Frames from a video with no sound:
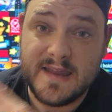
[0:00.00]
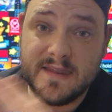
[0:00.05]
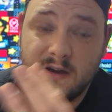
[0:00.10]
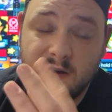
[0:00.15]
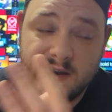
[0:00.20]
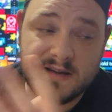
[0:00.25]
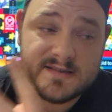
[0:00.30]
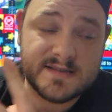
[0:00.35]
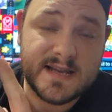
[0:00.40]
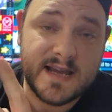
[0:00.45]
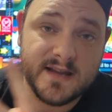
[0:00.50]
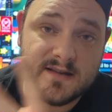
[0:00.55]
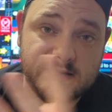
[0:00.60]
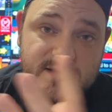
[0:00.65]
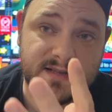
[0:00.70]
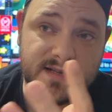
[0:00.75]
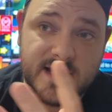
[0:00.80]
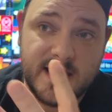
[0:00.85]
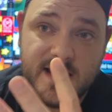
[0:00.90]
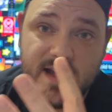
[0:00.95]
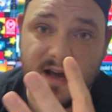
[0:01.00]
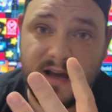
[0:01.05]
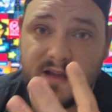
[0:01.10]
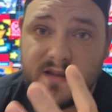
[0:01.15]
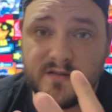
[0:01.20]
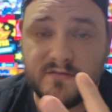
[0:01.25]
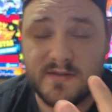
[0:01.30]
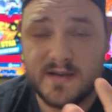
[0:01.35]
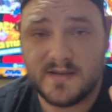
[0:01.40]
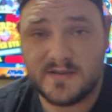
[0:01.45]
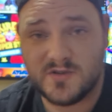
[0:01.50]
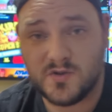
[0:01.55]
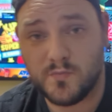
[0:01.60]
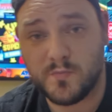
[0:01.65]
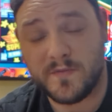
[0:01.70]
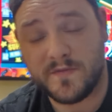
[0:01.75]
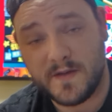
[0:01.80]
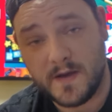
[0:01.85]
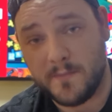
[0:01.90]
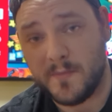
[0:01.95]
Now I intend to get either a
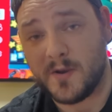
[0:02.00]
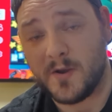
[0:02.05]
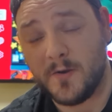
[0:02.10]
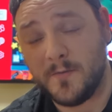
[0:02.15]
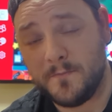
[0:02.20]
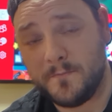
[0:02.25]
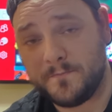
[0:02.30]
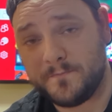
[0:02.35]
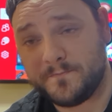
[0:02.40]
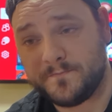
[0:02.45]
Super Famicom